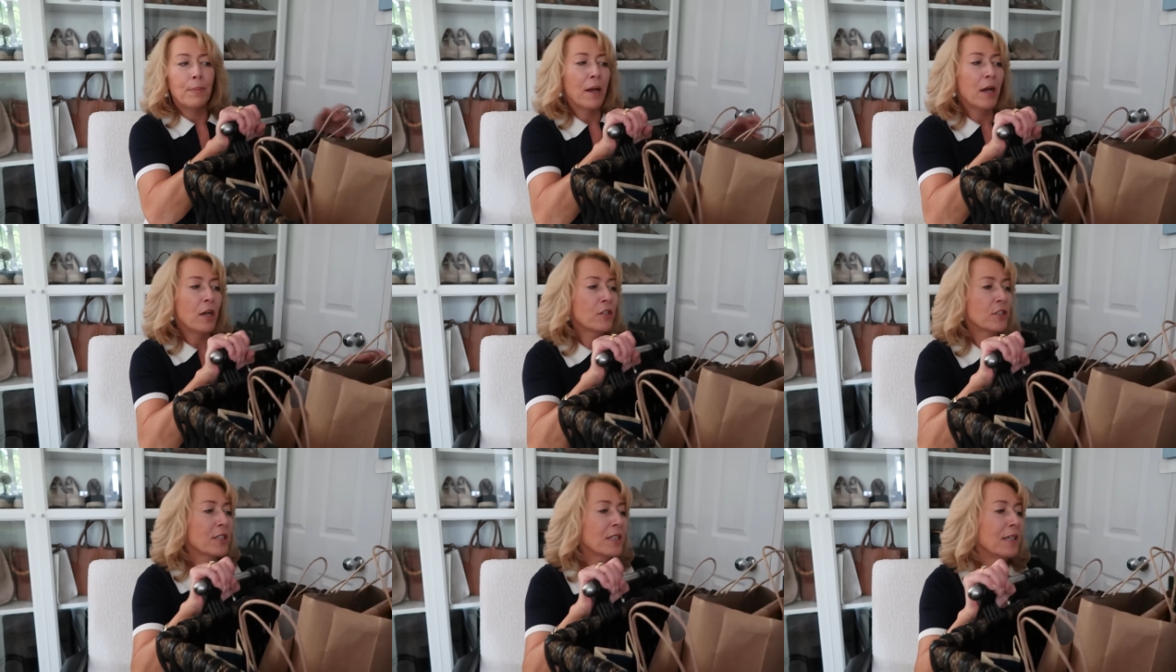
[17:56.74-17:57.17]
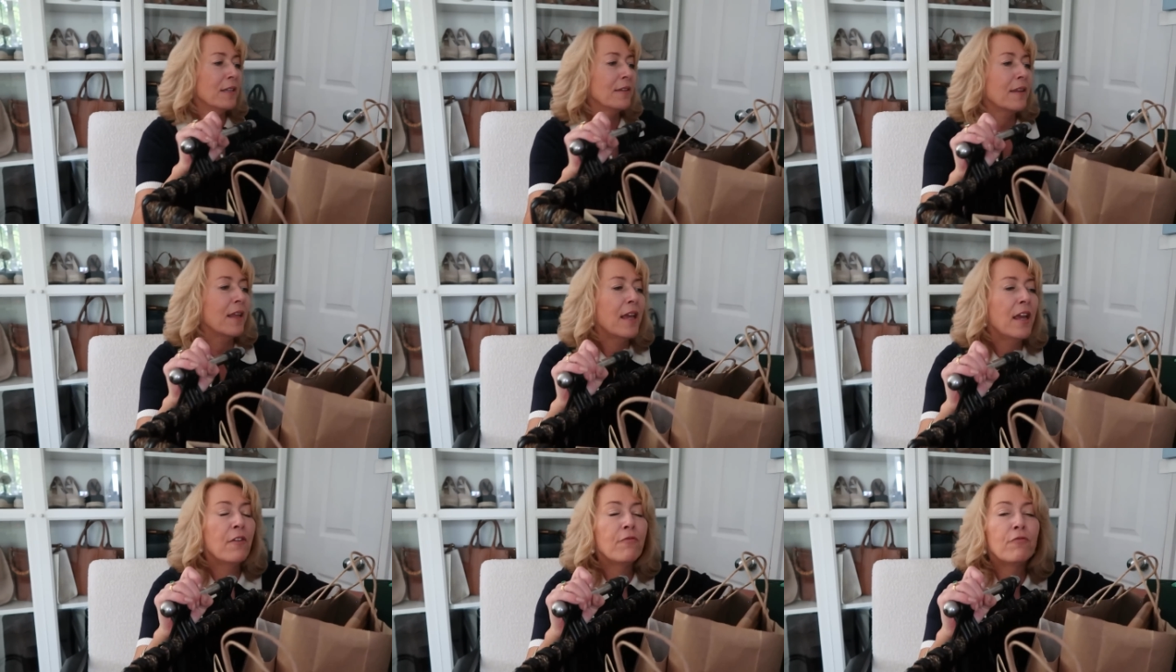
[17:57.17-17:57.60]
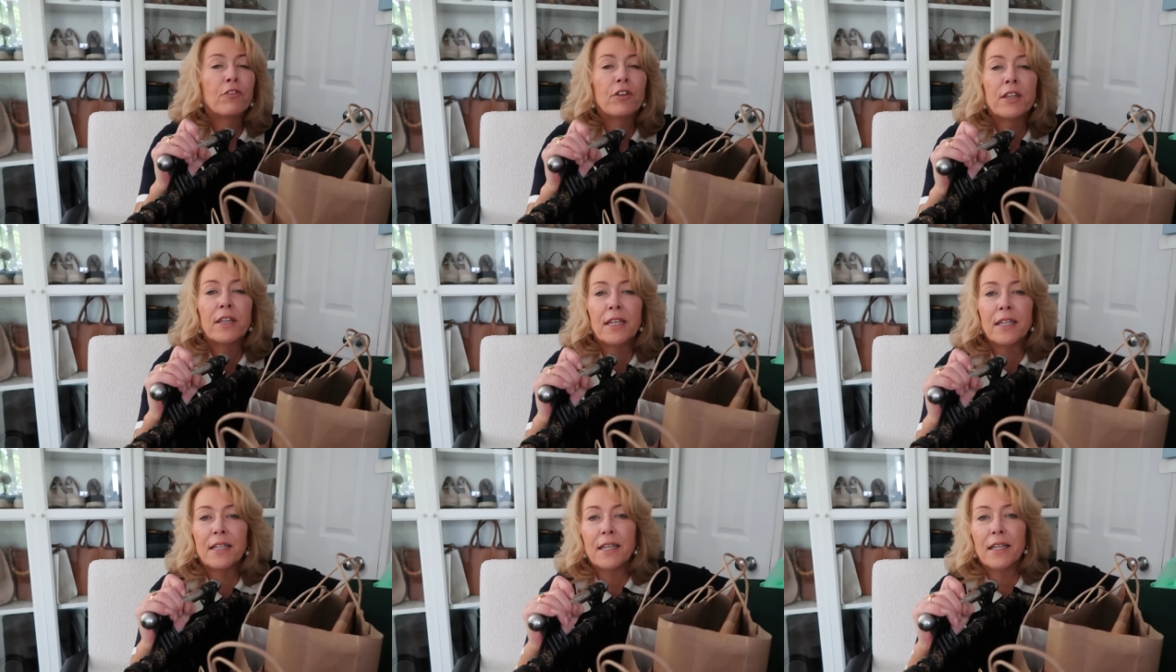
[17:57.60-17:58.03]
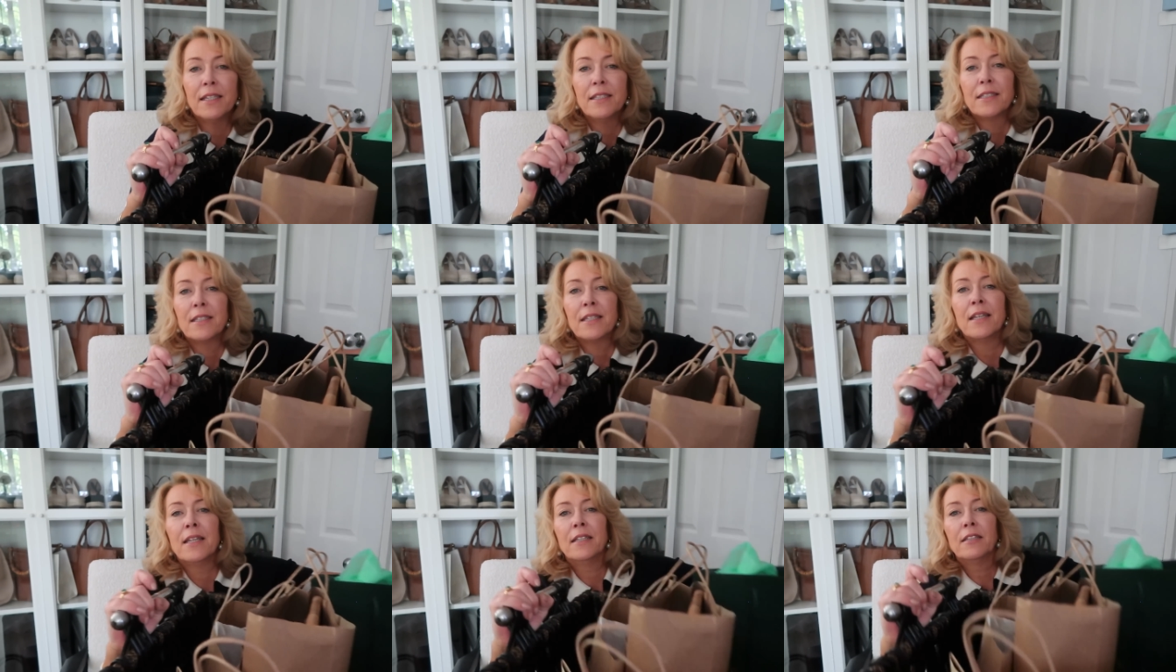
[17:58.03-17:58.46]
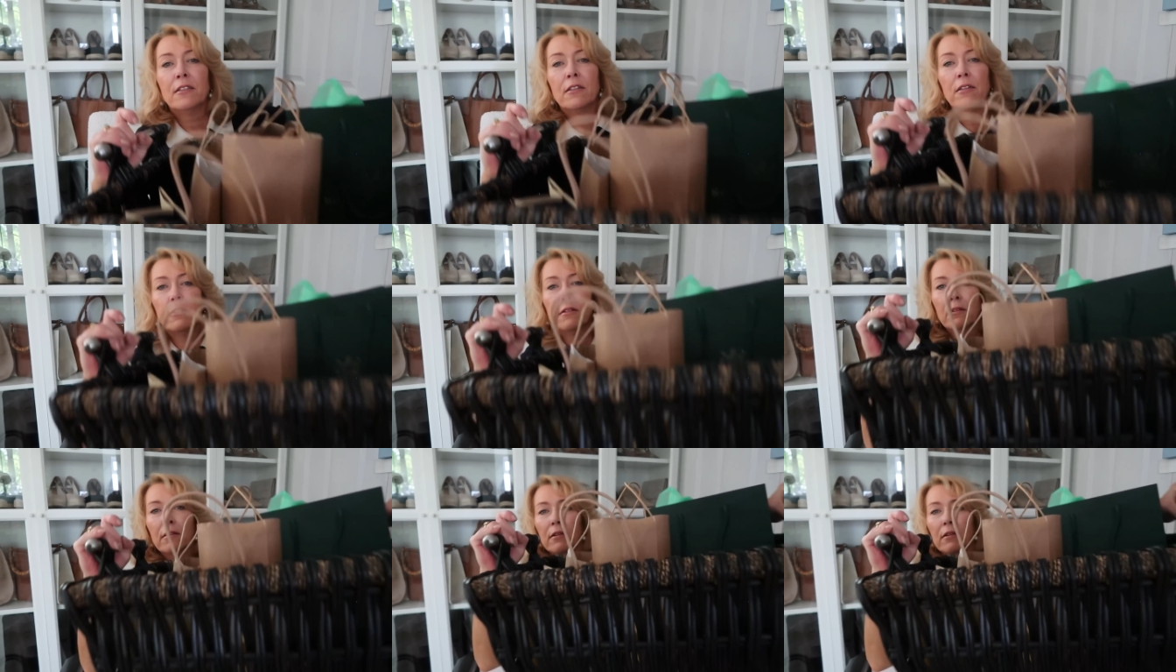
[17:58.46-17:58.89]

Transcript: basket that everything is in.